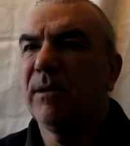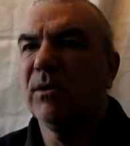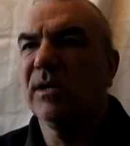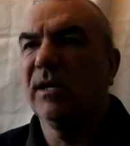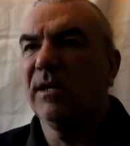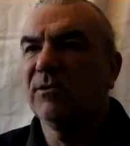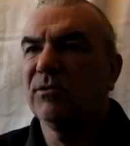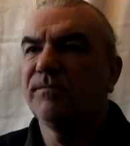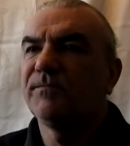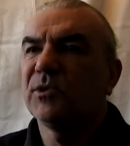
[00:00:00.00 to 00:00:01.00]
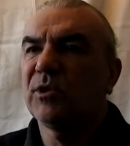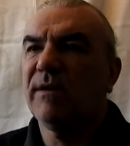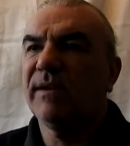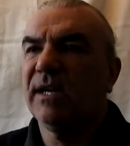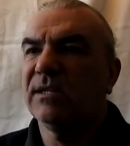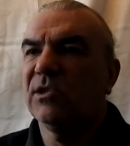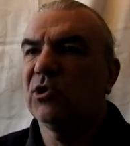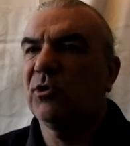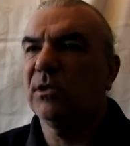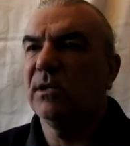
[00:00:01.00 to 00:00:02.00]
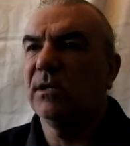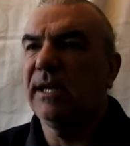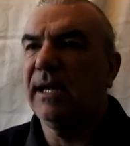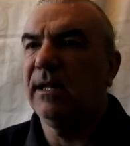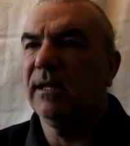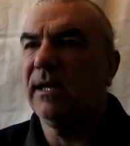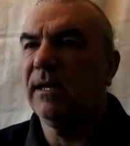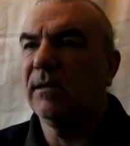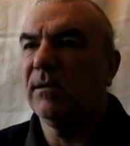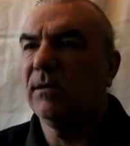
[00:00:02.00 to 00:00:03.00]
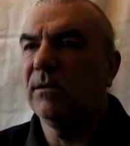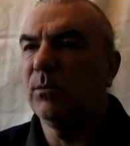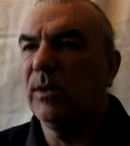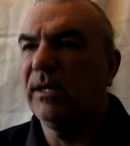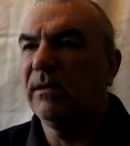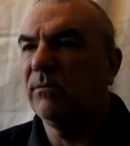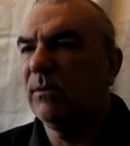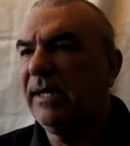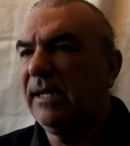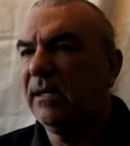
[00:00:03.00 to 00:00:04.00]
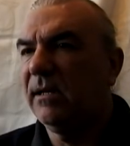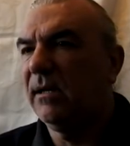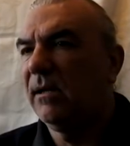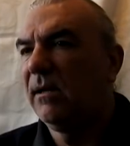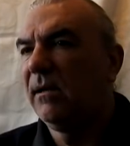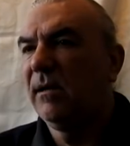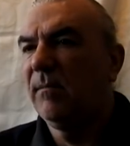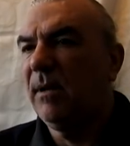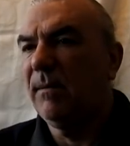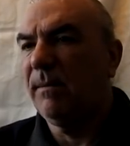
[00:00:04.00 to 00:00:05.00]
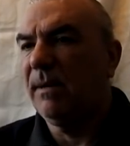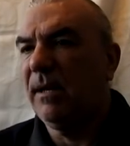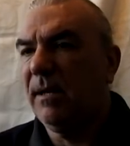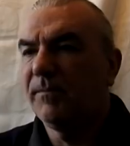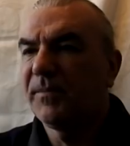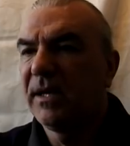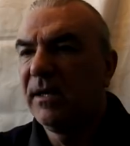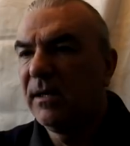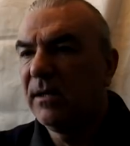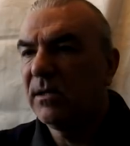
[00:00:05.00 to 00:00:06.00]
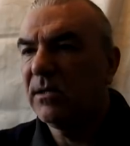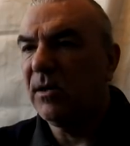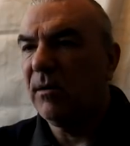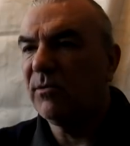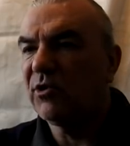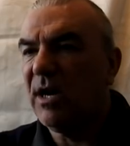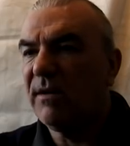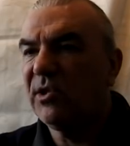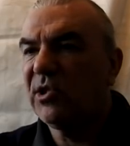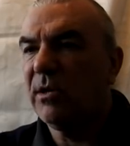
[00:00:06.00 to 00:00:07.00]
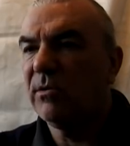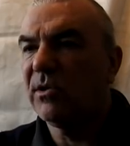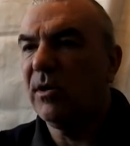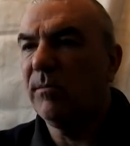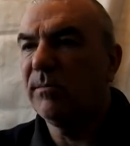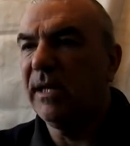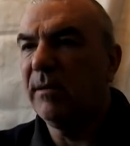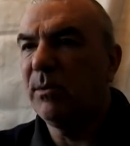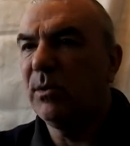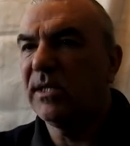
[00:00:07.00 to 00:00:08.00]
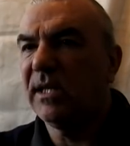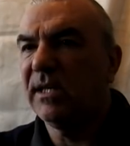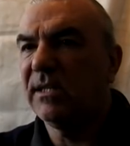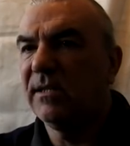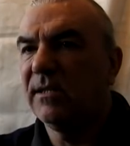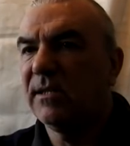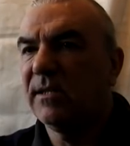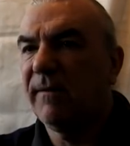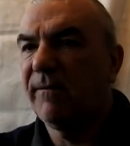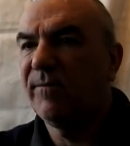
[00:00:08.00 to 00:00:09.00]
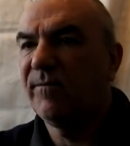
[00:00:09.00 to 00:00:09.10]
Plonker. Driver licence. Trotter. Dell. England. Wheeler. Blah blah blah. Stop driver shows cop Del Boy's licence.